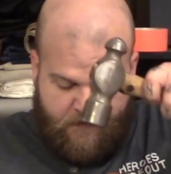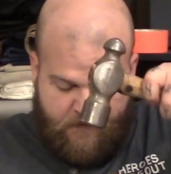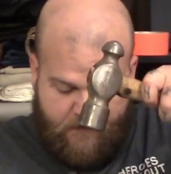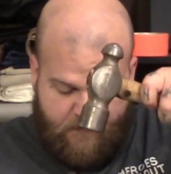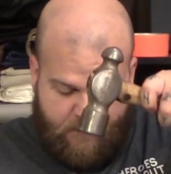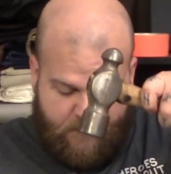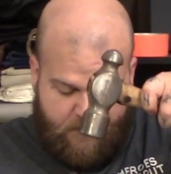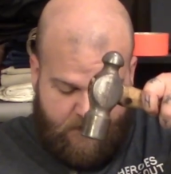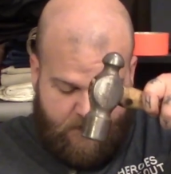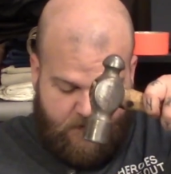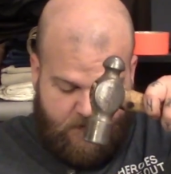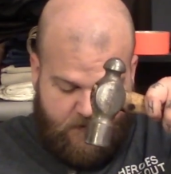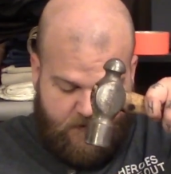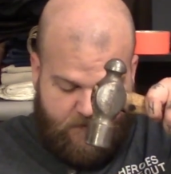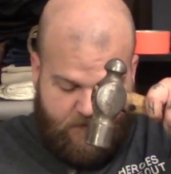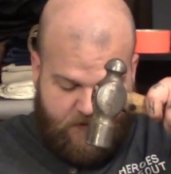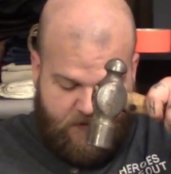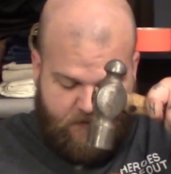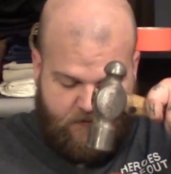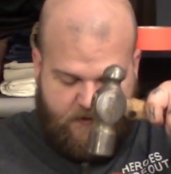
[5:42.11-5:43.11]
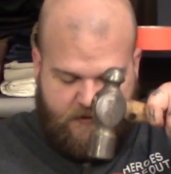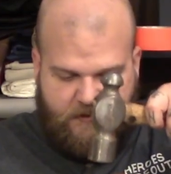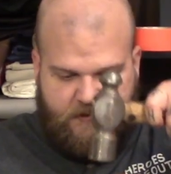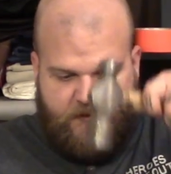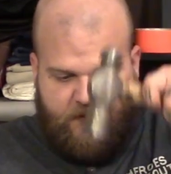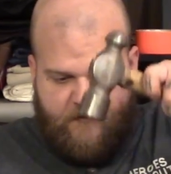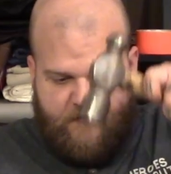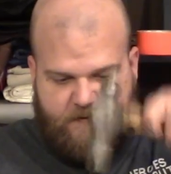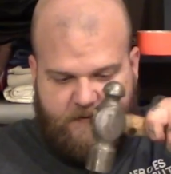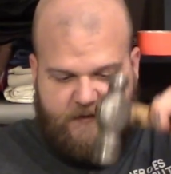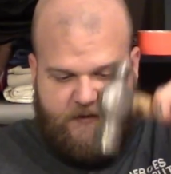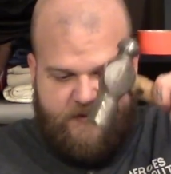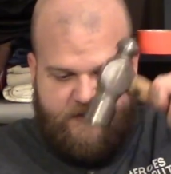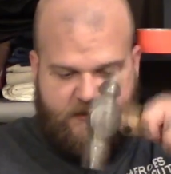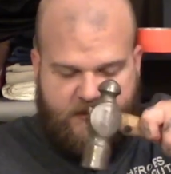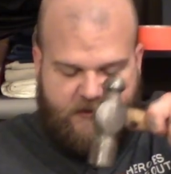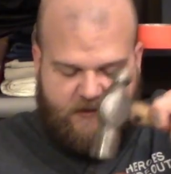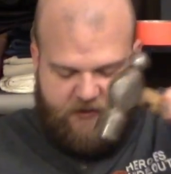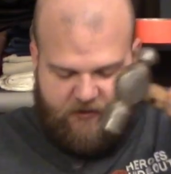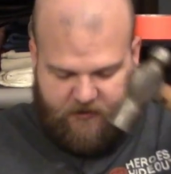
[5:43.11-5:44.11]
And all I'm doing, these
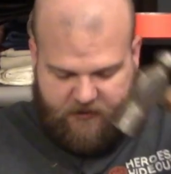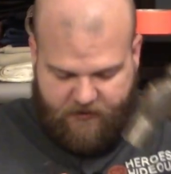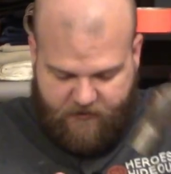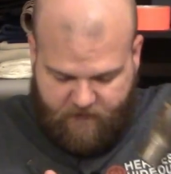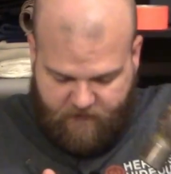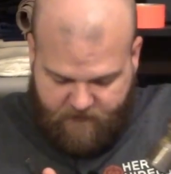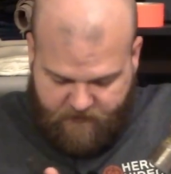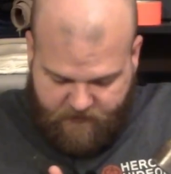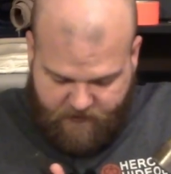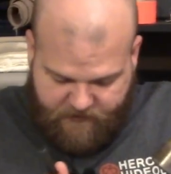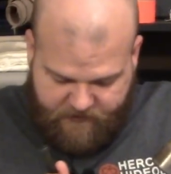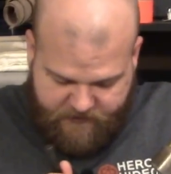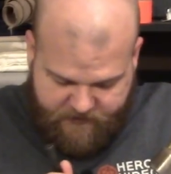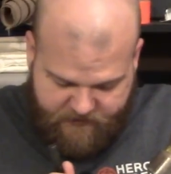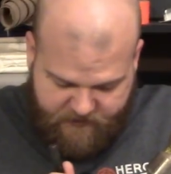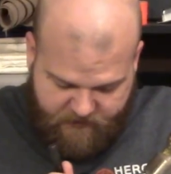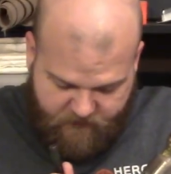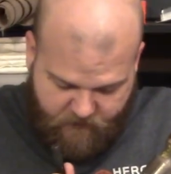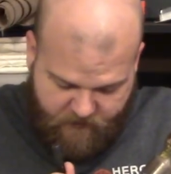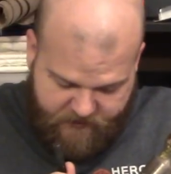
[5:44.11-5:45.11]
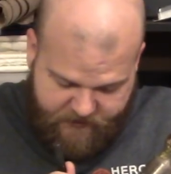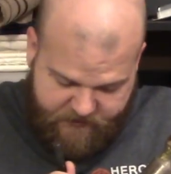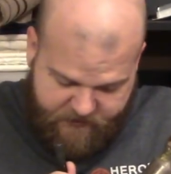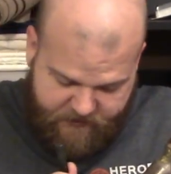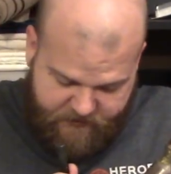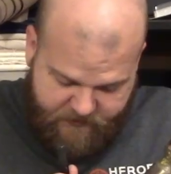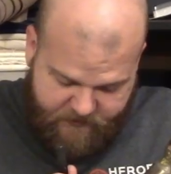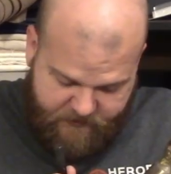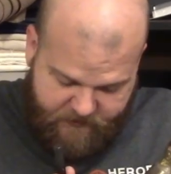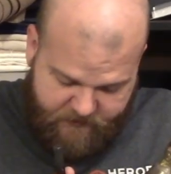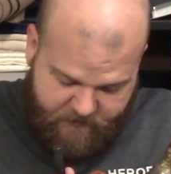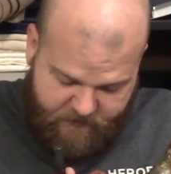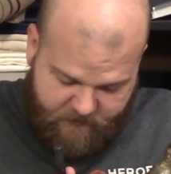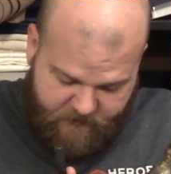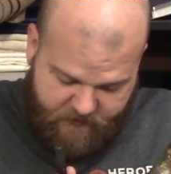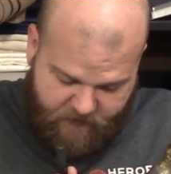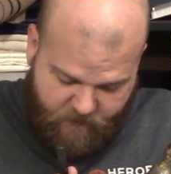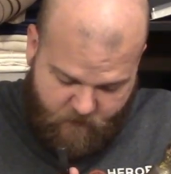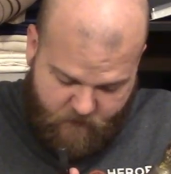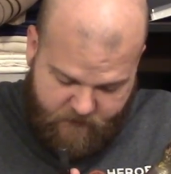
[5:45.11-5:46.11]
actually don't look like steel wedges. These look
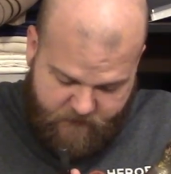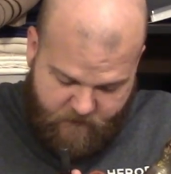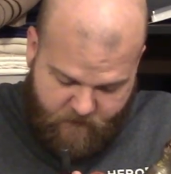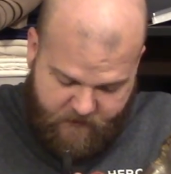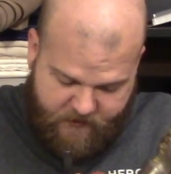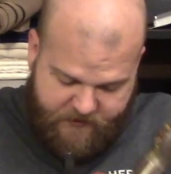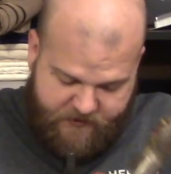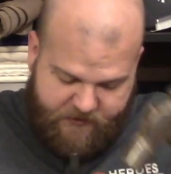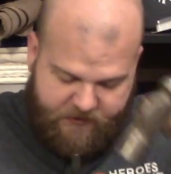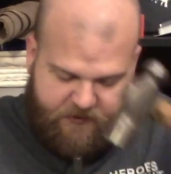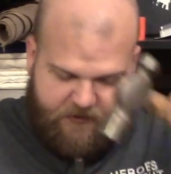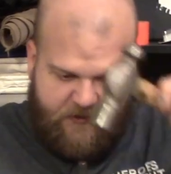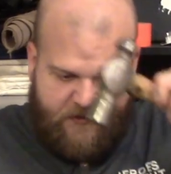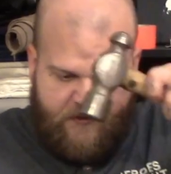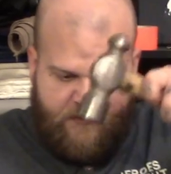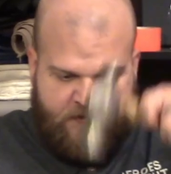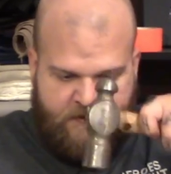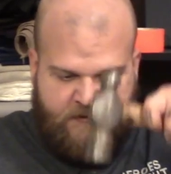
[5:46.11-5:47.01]
like wooden wedges.